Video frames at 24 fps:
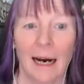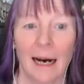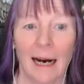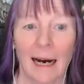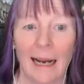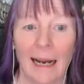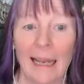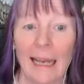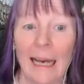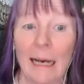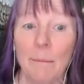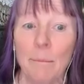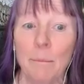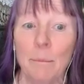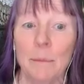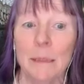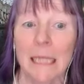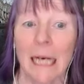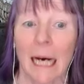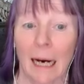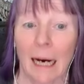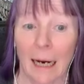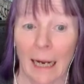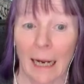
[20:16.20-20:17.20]
I am
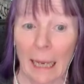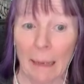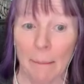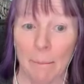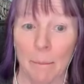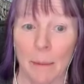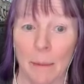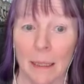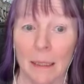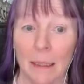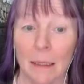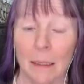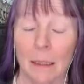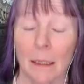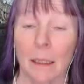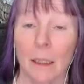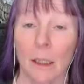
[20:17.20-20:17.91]
time, the